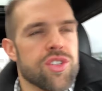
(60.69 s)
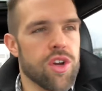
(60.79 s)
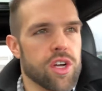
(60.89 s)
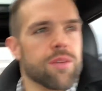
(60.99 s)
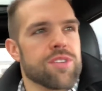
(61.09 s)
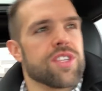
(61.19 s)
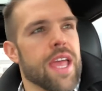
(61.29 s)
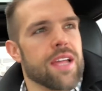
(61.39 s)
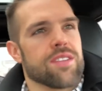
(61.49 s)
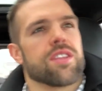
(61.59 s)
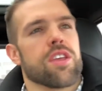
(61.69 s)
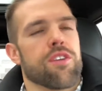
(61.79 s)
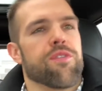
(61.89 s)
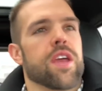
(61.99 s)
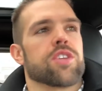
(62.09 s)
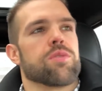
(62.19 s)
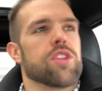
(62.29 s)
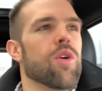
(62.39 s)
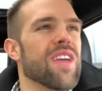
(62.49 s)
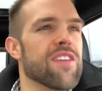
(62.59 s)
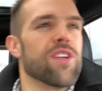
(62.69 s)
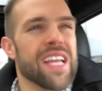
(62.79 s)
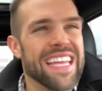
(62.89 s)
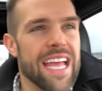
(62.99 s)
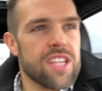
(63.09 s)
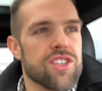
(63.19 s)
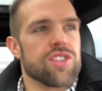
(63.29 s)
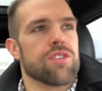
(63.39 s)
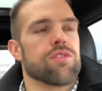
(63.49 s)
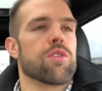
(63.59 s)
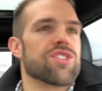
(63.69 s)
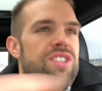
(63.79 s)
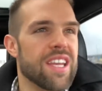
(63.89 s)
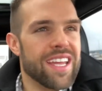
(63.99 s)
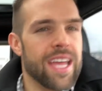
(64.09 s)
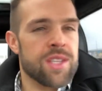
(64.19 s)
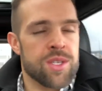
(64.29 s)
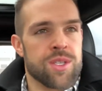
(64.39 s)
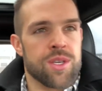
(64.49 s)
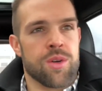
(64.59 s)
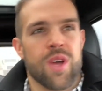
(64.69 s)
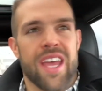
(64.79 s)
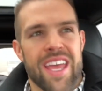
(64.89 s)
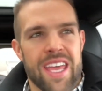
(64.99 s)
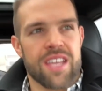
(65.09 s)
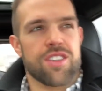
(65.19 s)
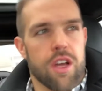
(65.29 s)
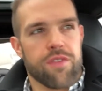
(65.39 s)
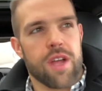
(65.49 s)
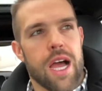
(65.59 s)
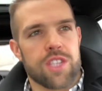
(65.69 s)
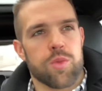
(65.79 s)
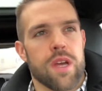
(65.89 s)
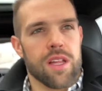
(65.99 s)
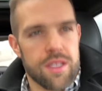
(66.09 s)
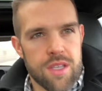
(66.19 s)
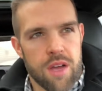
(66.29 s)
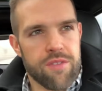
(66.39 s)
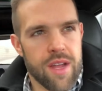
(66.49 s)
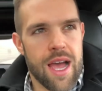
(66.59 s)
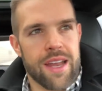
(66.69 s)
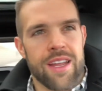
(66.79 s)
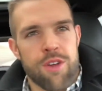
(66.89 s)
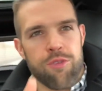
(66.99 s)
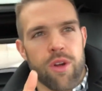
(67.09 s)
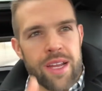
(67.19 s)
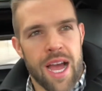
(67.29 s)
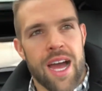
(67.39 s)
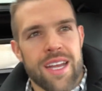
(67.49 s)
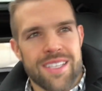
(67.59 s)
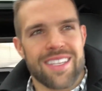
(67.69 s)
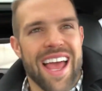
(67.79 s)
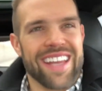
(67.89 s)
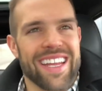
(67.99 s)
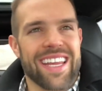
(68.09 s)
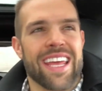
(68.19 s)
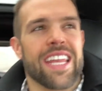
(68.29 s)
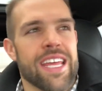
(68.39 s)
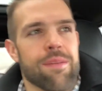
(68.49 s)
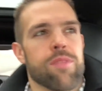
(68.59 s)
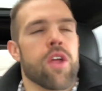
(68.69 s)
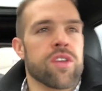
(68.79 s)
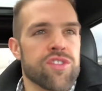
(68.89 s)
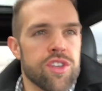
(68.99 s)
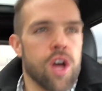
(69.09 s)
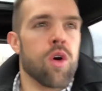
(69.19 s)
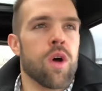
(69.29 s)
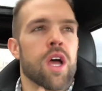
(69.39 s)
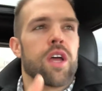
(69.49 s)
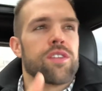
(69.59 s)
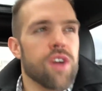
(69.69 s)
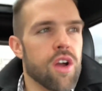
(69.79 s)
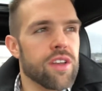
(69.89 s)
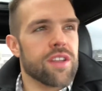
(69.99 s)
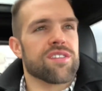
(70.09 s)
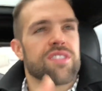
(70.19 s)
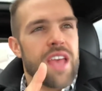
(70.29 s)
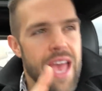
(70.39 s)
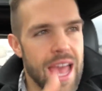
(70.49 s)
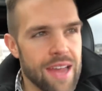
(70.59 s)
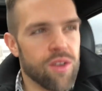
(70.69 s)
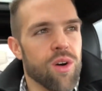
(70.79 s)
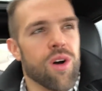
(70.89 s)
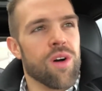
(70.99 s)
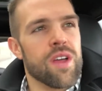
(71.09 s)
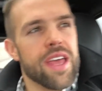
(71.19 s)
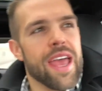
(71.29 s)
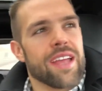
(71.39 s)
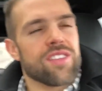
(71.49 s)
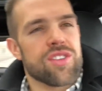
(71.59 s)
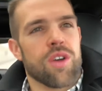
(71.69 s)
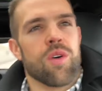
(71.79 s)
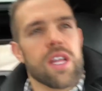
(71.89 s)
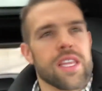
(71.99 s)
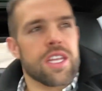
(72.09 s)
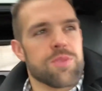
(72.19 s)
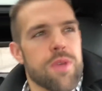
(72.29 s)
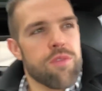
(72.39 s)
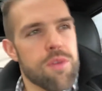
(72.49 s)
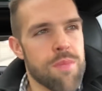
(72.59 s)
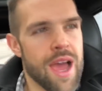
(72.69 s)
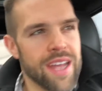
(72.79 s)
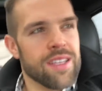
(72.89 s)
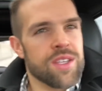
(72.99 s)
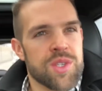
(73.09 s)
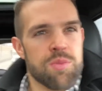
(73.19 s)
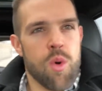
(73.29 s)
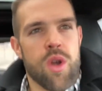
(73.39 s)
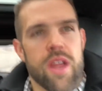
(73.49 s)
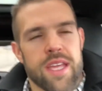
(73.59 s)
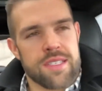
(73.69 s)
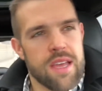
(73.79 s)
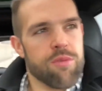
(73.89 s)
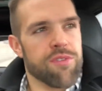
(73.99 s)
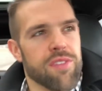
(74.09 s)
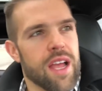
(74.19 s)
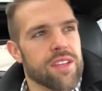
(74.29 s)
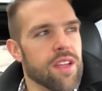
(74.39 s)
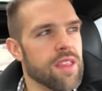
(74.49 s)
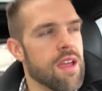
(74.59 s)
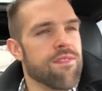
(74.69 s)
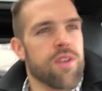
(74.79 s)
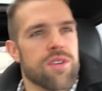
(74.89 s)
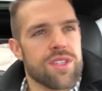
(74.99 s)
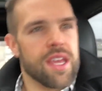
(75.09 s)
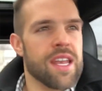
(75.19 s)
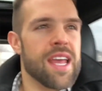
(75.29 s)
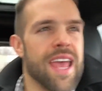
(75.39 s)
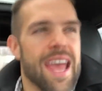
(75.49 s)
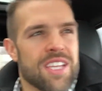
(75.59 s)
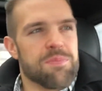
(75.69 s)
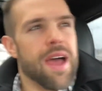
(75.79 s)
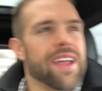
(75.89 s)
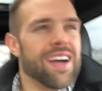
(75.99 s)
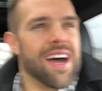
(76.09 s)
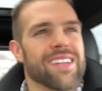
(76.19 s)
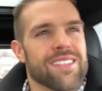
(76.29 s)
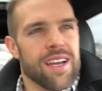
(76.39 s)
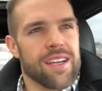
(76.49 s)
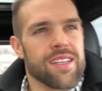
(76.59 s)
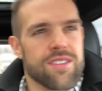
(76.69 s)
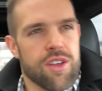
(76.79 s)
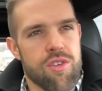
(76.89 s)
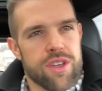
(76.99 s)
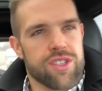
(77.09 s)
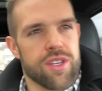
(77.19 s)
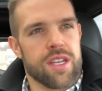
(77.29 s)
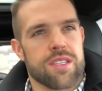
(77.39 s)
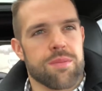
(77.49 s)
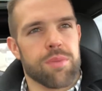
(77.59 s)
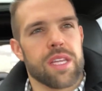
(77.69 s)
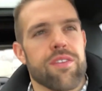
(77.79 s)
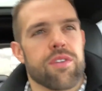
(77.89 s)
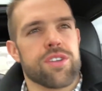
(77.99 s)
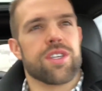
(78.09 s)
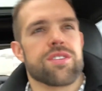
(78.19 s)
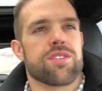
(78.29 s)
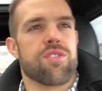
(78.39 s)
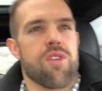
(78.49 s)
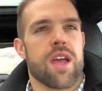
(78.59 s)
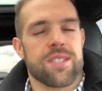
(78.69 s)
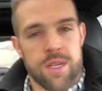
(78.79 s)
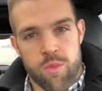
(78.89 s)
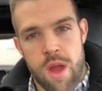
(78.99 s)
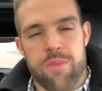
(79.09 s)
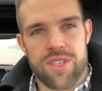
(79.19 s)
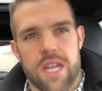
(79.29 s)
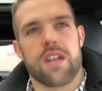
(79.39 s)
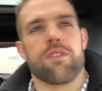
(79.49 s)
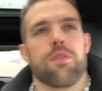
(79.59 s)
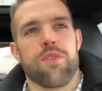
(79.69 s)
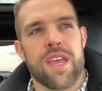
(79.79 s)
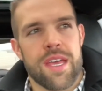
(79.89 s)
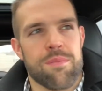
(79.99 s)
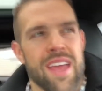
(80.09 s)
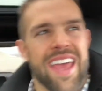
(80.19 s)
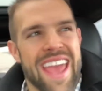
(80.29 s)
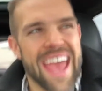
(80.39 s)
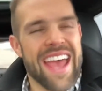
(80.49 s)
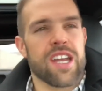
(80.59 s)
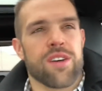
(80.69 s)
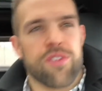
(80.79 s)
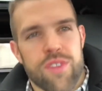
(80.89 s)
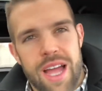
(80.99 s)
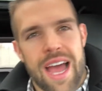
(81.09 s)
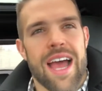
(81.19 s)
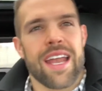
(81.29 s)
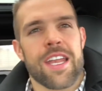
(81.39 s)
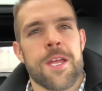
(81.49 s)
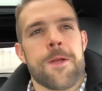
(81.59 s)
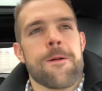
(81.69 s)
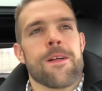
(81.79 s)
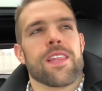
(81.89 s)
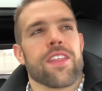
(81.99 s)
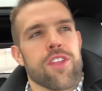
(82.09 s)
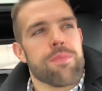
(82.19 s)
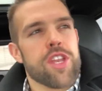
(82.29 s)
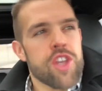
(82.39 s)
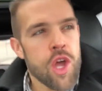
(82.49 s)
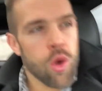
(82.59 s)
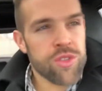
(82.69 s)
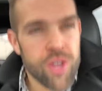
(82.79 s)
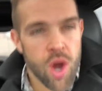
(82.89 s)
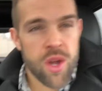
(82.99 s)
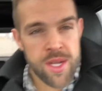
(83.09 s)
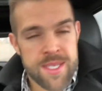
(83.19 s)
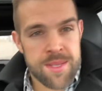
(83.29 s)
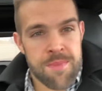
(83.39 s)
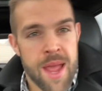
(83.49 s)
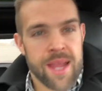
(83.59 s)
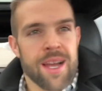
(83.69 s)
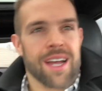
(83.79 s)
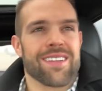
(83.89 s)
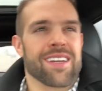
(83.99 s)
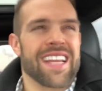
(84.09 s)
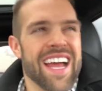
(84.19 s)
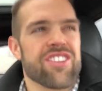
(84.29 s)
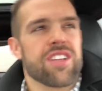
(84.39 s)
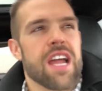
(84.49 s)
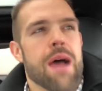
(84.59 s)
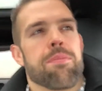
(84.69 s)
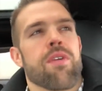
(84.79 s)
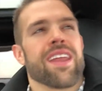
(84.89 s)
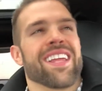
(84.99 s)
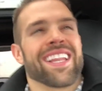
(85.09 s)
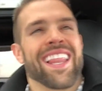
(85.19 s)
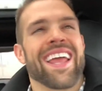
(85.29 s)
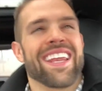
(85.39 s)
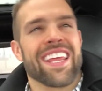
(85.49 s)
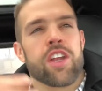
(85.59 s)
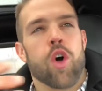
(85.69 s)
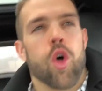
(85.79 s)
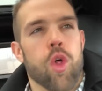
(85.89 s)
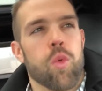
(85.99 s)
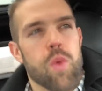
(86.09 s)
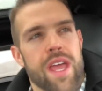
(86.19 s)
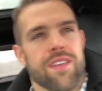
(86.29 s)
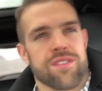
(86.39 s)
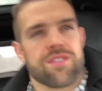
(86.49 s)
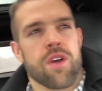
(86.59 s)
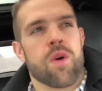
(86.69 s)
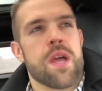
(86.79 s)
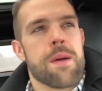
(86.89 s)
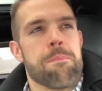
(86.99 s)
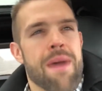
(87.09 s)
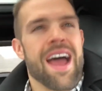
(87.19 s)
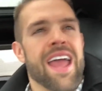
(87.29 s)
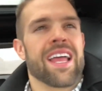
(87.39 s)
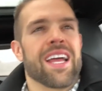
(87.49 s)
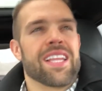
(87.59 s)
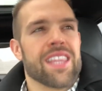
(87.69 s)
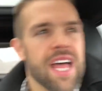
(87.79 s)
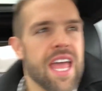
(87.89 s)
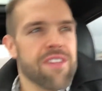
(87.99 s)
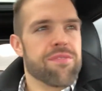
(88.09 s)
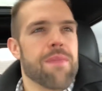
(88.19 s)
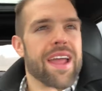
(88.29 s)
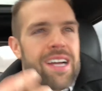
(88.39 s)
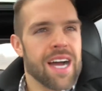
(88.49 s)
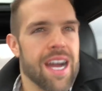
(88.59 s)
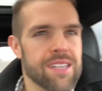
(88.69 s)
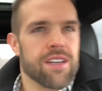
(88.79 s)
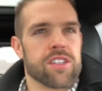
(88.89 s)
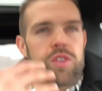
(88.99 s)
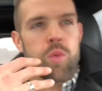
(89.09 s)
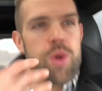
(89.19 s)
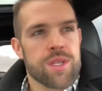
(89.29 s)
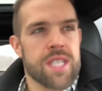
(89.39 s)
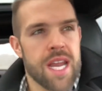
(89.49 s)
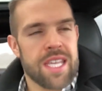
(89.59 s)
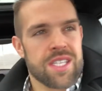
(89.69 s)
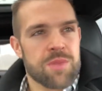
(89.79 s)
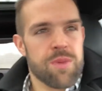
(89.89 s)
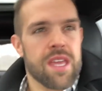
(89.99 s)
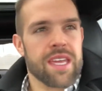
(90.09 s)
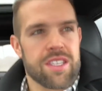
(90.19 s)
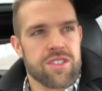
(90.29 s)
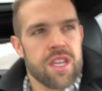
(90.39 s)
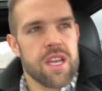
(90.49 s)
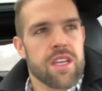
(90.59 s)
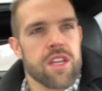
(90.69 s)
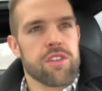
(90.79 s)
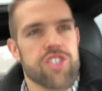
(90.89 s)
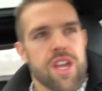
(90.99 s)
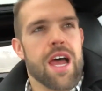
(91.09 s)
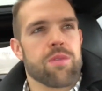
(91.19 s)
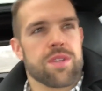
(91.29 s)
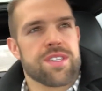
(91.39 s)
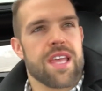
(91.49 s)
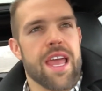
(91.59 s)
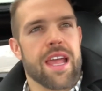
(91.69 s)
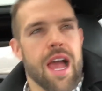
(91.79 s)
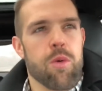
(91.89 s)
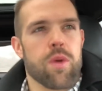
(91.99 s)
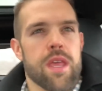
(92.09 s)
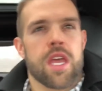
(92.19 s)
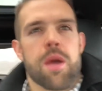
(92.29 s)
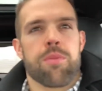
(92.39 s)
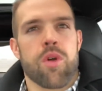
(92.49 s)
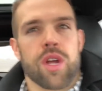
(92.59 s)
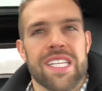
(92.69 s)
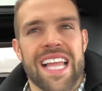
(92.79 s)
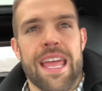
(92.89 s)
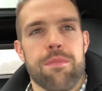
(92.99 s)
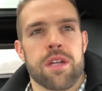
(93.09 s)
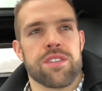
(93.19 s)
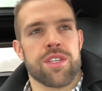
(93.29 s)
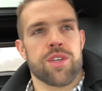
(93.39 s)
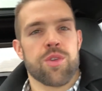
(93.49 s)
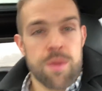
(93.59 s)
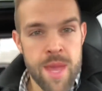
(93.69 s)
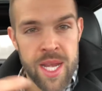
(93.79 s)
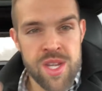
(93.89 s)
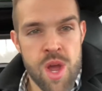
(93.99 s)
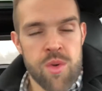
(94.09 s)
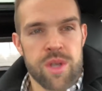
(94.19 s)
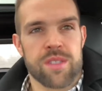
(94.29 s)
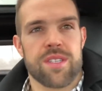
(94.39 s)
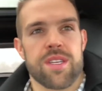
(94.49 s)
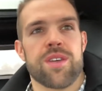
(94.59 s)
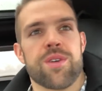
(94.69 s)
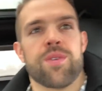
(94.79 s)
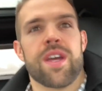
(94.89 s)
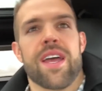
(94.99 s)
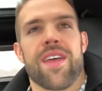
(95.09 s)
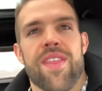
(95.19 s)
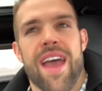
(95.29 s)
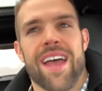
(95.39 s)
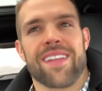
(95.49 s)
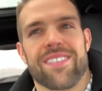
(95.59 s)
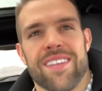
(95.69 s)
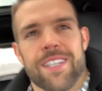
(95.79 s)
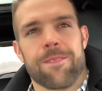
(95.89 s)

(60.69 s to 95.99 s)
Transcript: circumstance that you're faced with, no evil against you, no sin against you is of God's will, is of God. For God is light, and in him there is no darkness at all. And so let us be reminded this morning as I reflect on that verse that as my conduct as a Christian, as a believer in Jesus Christ and a representative of him and of God, let there be no darkness in my conduct. I should operate in light in all ways. So my life, my conduct, the words that I speak, as John was saying, we proclaim unto you, we make known unto you that